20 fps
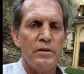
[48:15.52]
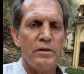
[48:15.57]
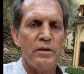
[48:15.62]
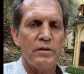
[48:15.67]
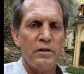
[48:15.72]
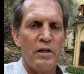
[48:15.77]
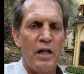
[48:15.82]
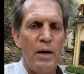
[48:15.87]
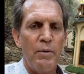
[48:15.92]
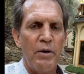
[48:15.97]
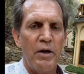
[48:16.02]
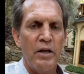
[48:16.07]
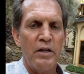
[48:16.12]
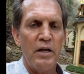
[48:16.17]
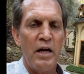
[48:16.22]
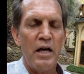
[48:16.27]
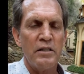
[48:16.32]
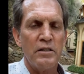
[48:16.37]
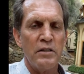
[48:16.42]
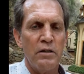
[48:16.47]
climate
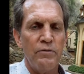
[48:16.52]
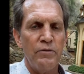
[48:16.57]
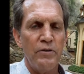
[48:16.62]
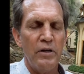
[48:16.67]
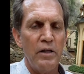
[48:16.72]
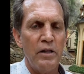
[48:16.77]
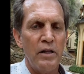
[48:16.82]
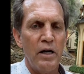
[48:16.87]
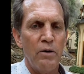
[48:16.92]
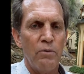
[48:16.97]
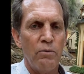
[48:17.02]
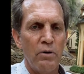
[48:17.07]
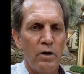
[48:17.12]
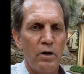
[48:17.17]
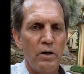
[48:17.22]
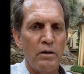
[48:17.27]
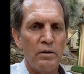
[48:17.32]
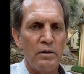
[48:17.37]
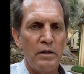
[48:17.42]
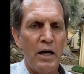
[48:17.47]
catastrophe that
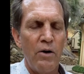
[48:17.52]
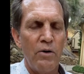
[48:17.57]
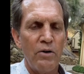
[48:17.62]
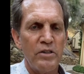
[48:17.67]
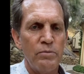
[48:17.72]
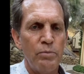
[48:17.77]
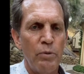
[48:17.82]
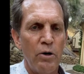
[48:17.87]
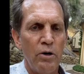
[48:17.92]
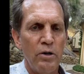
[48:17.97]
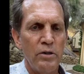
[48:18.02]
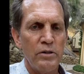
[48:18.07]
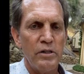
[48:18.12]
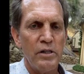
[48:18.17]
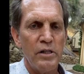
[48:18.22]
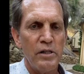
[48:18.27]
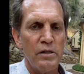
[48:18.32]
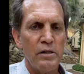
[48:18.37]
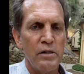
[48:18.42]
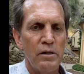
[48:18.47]
we're now
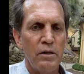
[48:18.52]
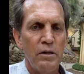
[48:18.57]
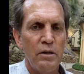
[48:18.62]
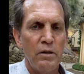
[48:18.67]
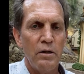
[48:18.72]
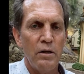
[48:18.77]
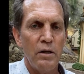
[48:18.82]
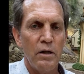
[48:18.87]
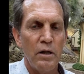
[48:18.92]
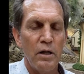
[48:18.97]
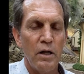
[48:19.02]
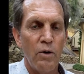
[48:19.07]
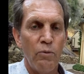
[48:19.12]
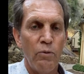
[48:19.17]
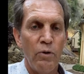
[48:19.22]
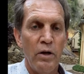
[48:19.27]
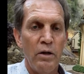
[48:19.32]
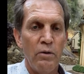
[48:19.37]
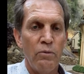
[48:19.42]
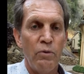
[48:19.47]
experiencing,
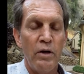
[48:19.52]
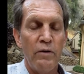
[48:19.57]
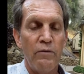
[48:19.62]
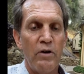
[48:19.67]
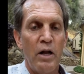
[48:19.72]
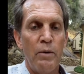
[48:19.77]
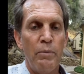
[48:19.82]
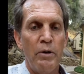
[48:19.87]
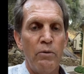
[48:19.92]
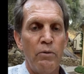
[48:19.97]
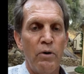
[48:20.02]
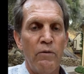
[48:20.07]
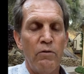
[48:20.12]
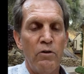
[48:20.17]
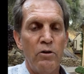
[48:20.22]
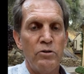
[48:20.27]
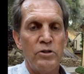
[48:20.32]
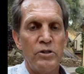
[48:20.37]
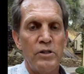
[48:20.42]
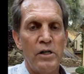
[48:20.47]
we have got to be
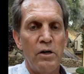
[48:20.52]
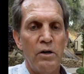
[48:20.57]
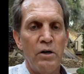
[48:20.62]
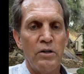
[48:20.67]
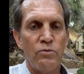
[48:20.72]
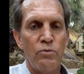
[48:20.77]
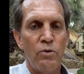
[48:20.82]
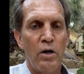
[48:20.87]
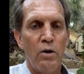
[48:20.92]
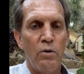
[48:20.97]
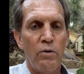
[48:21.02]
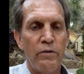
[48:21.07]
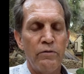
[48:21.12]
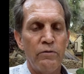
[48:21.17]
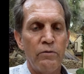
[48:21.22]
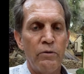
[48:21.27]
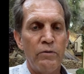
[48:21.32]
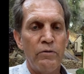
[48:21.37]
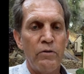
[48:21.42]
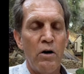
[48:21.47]
revolutionary as well.
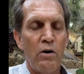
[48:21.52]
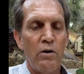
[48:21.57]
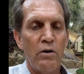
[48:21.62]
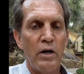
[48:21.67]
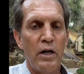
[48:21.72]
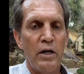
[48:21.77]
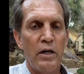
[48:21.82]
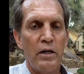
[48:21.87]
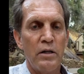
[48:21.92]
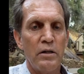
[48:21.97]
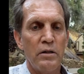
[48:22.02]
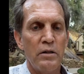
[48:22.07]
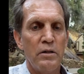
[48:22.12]
We've all got to